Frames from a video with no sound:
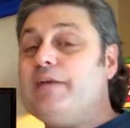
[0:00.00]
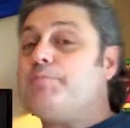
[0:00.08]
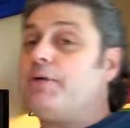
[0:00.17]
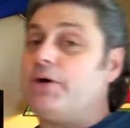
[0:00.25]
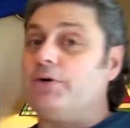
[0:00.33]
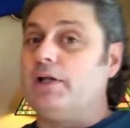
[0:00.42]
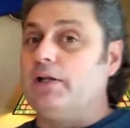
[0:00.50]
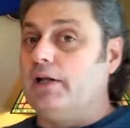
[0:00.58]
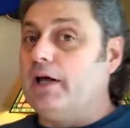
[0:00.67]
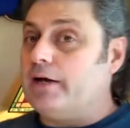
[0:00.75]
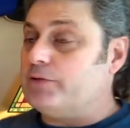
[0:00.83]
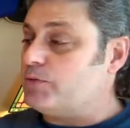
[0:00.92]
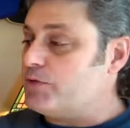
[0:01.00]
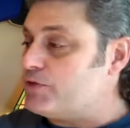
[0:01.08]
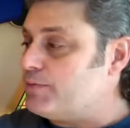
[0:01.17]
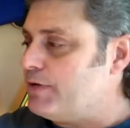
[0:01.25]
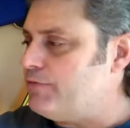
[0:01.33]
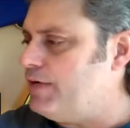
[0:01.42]
And Parallel Lines, which
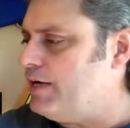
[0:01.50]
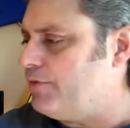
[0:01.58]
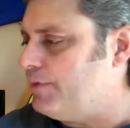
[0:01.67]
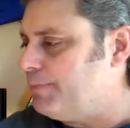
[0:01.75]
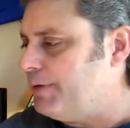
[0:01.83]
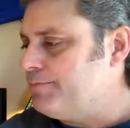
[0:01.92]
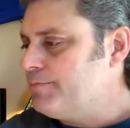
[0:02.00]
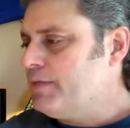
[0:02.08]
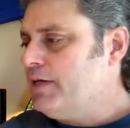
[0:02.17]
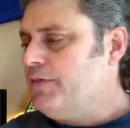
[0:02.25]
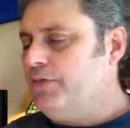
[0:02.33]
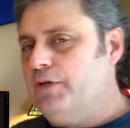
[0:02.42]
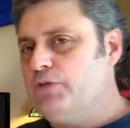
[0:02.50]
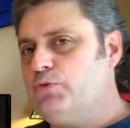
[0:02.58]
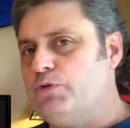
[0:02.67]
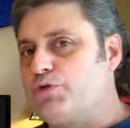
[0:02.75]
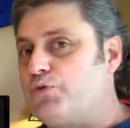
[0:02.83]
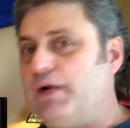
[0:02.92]
is my favorite. But this
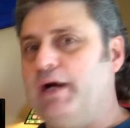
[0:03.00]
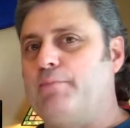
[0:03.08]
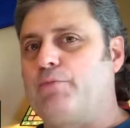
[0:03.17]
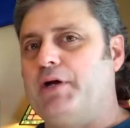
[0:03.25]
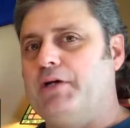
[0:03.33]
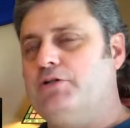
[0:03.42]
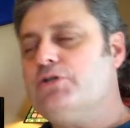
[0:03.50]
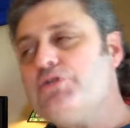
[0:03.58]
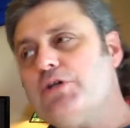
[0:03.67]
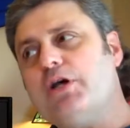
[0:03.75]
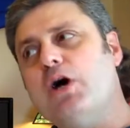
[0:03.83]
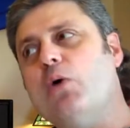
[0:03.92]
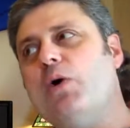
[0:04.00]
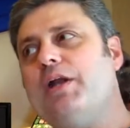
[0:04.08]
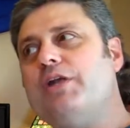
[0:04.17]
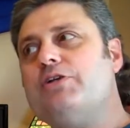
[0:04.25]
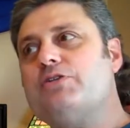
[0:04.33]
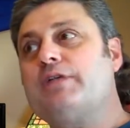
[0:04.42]
was groundbreaking. Just to go
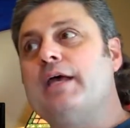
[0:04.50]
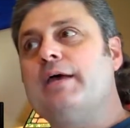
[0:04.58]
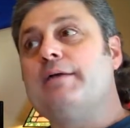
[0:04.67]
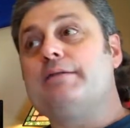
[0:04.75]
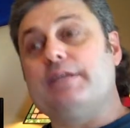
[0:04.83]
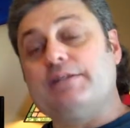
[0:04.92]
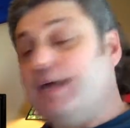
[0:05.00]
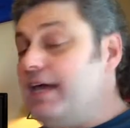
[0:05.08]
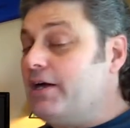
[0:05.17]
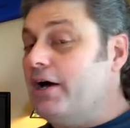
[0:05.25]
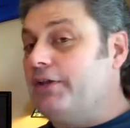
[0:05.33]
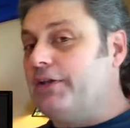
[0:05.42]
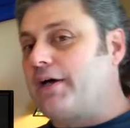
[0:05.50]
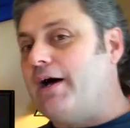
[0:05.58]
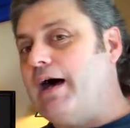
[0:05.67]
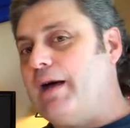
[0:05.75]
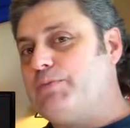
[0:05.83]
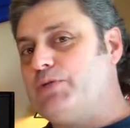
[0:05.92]
in and just to take on the
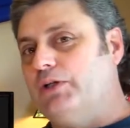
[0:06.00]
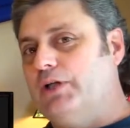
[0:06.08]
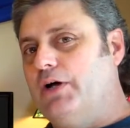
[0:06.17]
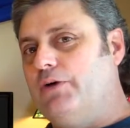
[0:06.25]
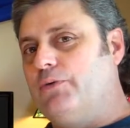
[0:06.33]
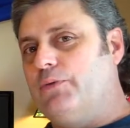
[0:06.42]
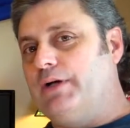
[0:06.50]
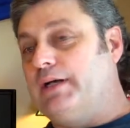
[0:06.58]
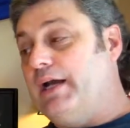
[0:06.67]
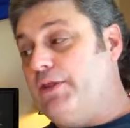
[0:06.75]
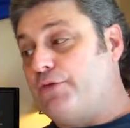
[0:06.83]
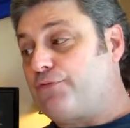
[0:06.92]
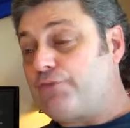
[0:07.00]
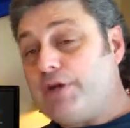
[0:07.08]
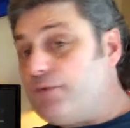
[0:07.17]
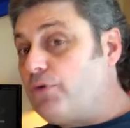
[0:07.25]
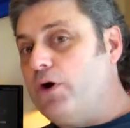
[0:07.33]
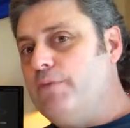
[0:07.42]
cops alone in kind of the
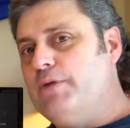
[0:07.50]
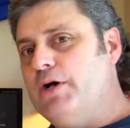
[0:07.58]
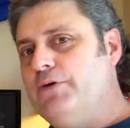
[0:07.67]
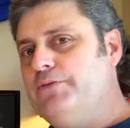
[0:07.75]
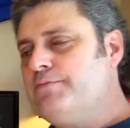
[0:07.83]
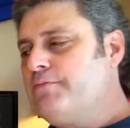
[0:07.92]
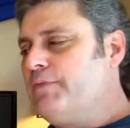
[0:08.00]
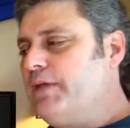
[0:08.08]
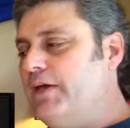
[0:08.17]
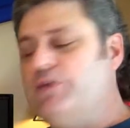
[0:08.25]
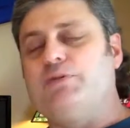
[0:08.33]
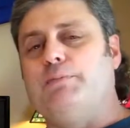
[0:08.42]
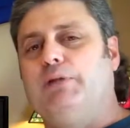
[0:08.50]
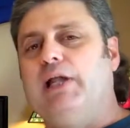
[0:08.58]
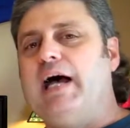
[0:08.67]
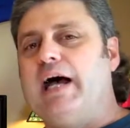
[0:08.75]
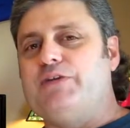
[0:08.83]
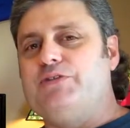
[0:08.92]
free roam mode is a
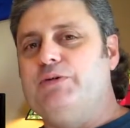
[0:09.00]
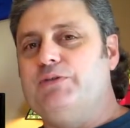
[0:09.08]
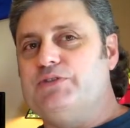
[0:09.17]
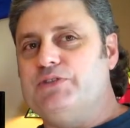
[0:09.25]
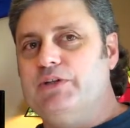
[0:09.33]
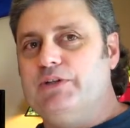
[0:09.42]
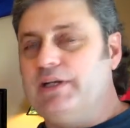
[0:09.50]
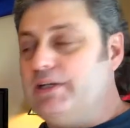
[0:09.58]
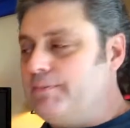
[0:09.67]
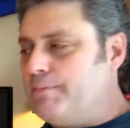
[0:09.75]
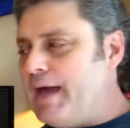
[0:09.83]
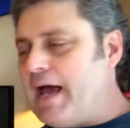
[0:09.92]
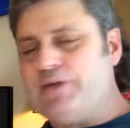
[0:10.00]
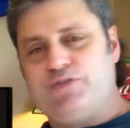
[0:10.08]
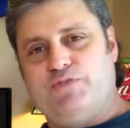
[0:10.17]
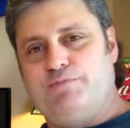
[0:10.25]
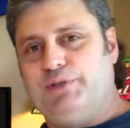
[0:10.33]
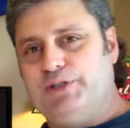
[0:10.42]
blast. You can still get
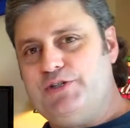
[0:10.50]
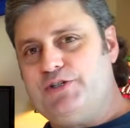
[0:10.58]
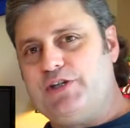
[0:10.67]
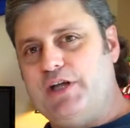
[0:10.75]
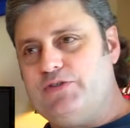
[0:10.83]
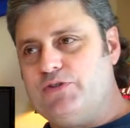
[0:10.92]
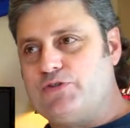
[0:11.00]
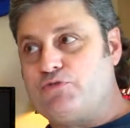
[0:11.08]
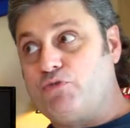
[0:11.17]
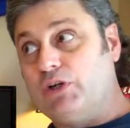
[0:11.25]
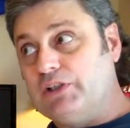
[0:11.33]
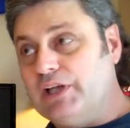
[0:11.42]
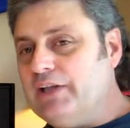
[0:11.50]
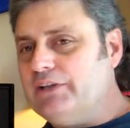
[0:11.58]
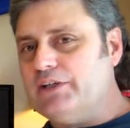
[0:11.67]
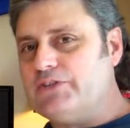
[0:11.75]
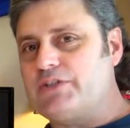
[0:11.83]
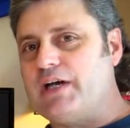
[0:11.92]
massive police chases,
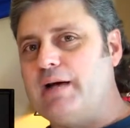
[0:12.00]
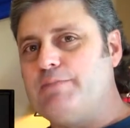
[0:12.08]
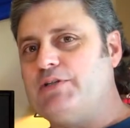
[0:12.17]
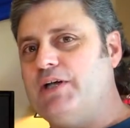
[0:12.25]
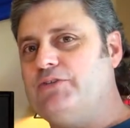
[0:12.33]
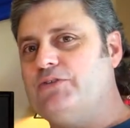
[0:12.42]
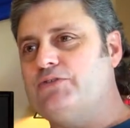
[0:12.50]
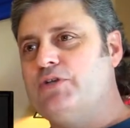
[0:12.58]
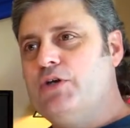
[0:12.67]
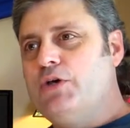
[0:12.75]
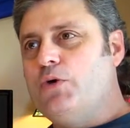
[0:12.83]
relentless cop chases,